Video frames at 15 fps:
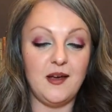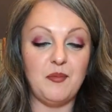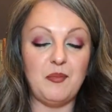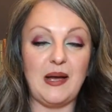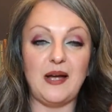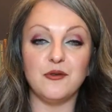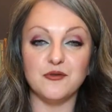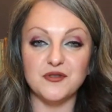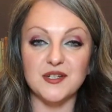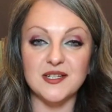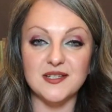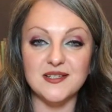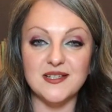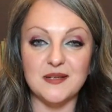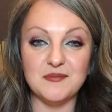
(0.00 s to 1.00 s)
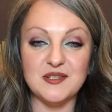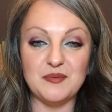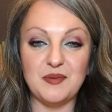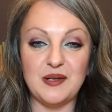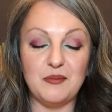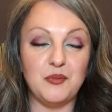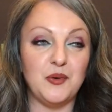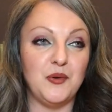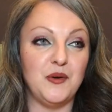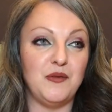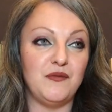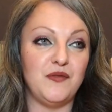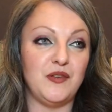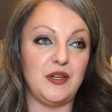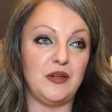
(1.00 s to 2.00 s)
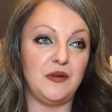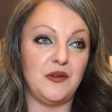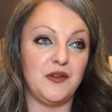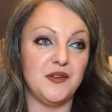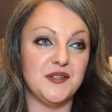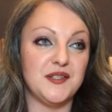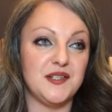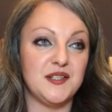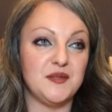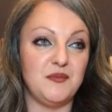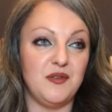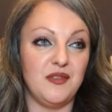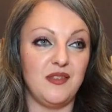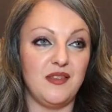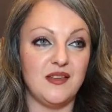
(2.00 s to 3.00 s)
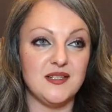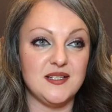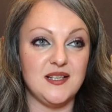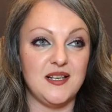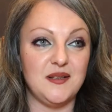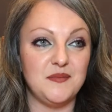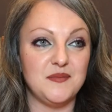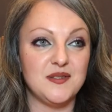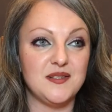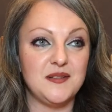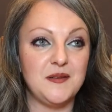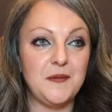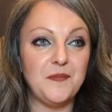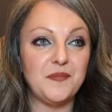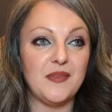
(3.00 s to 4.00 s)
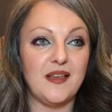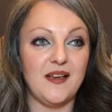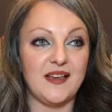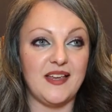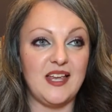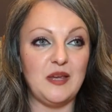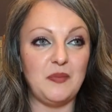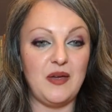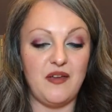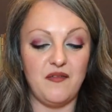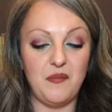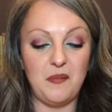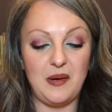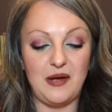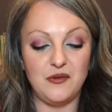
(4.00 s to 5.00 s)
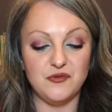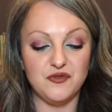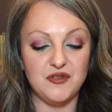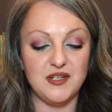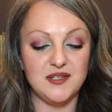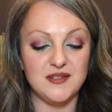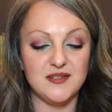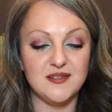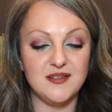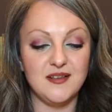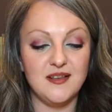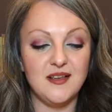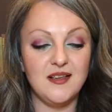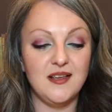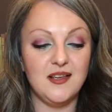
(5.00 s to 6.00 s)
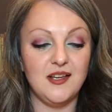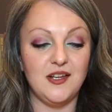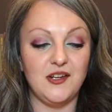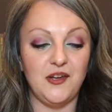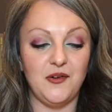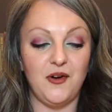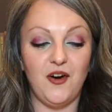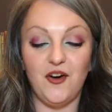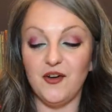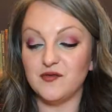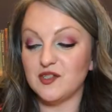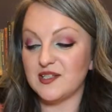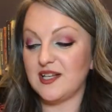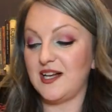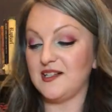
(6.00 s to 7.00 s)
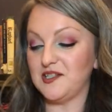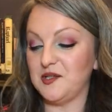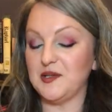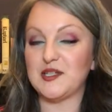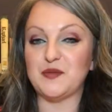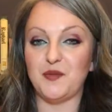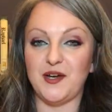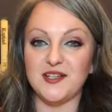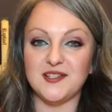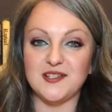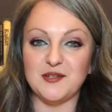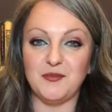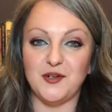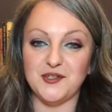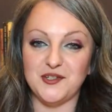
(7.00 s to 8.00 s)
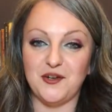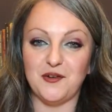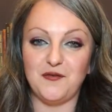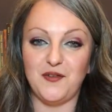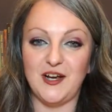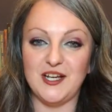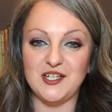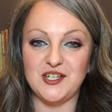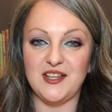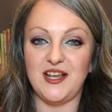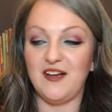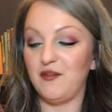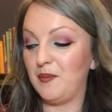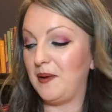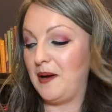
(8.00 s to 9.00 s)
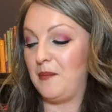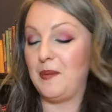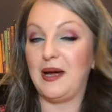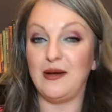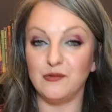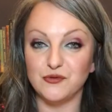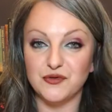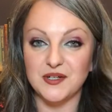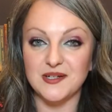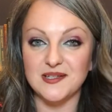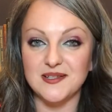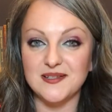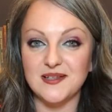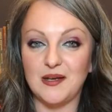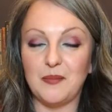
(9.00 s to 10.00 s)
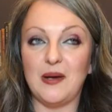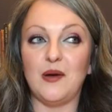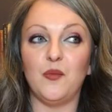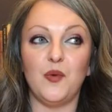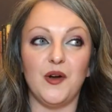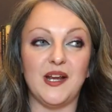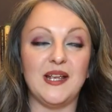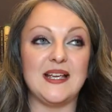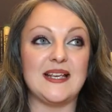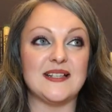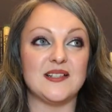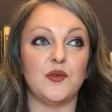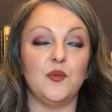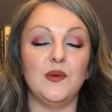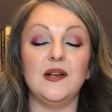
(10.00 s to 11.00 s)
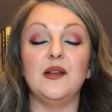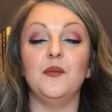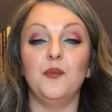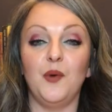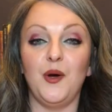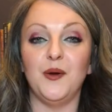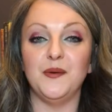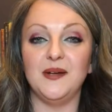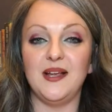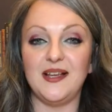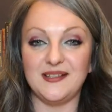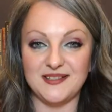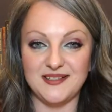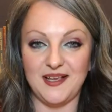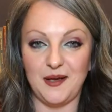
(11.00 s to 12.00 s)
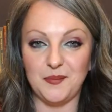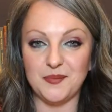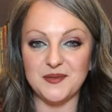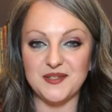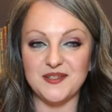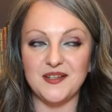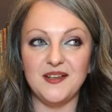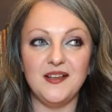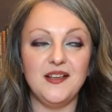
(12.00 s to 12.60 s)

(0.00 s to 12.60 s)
Boundaries seem to be important for you guys this month, it seems. I keep hearing boundaries. You know, I've just had to express to my dog Frasier there about boundaries, about what it is I will and won't accept.